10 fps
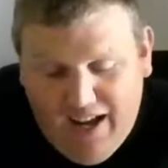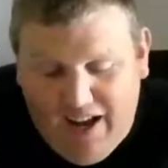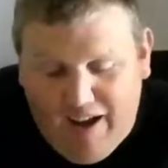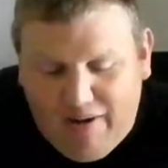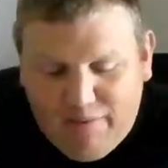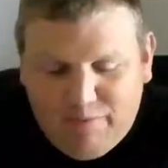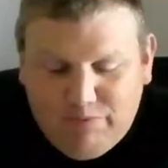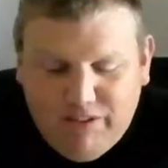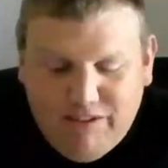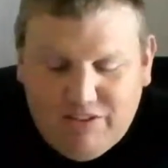The
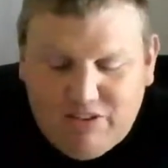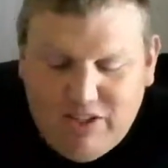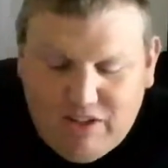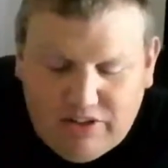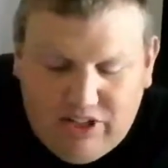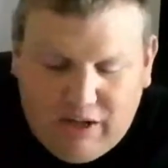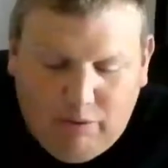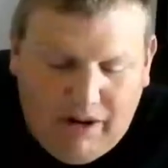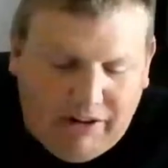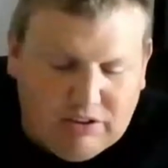
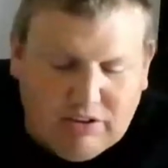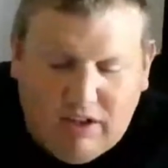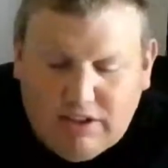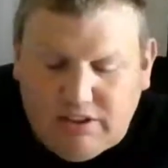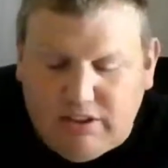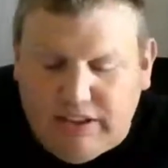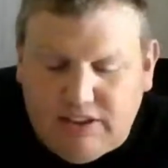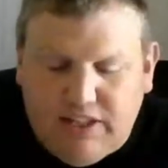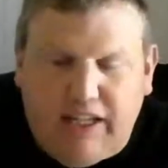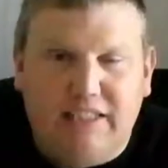Jaguars lost
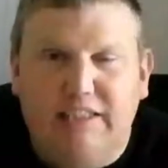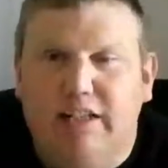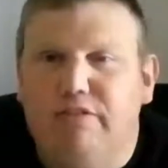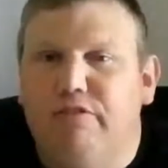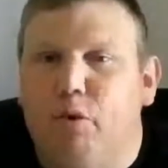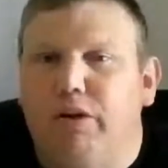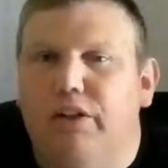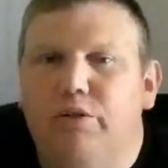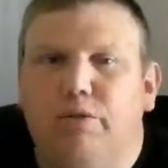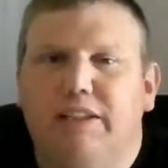Kansas City
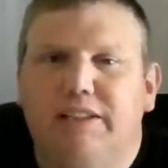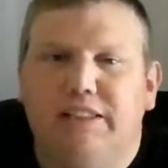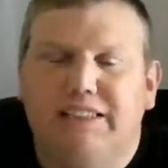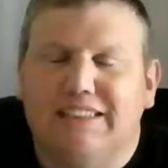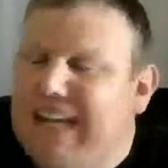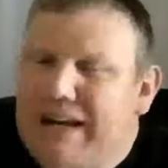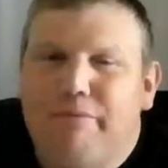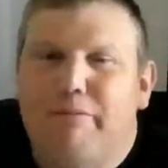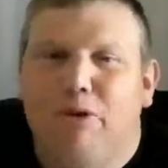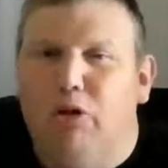40-26. Damn,
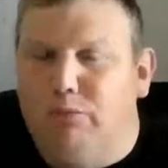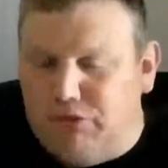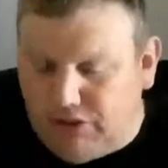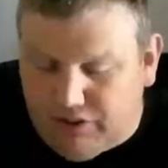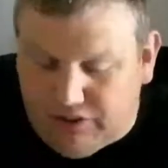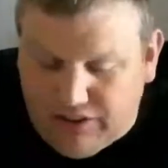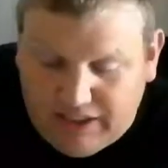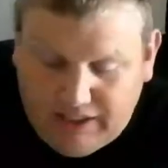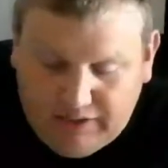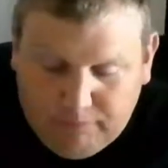the Mahomes looked good in
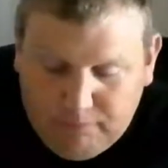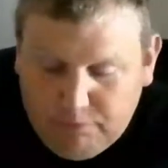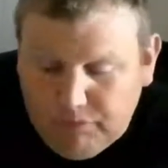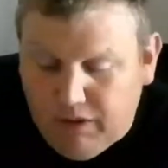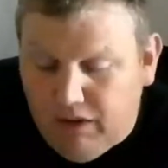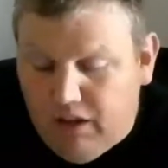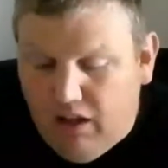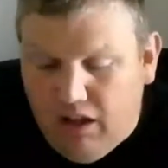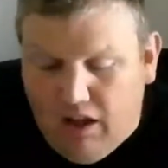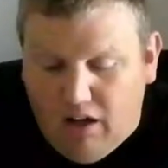that game.
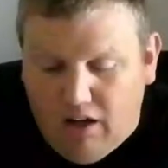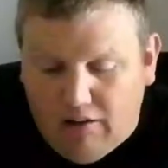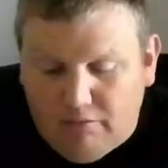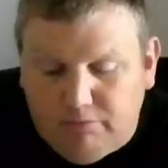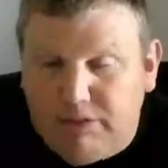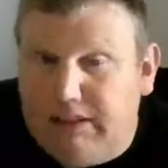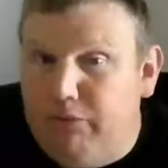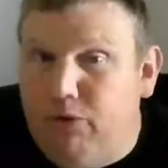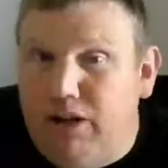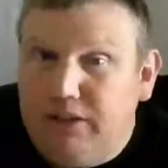
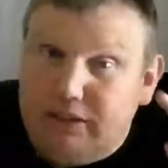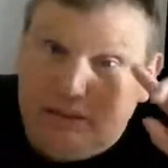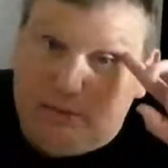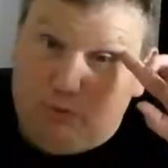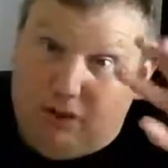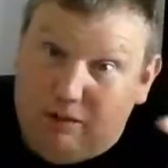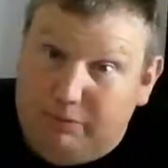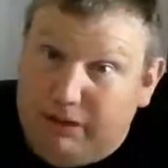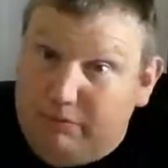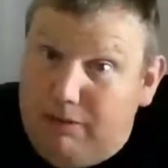Sammy Watkins, I'm trying to
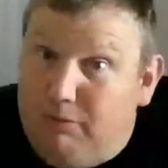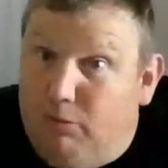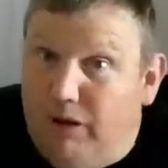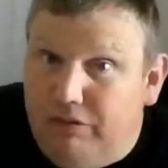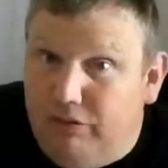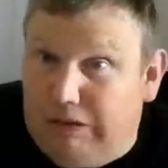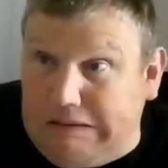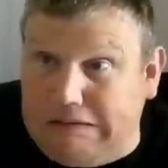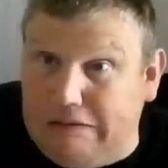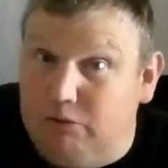pick him up on
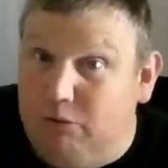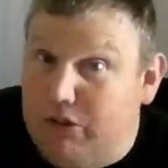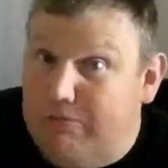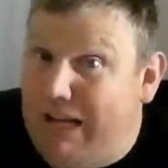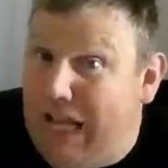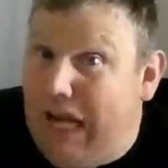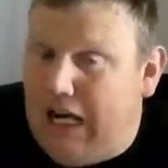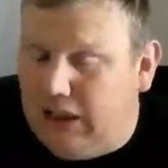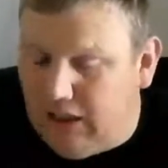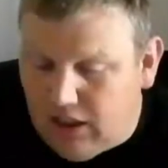waivers. Wish me luck.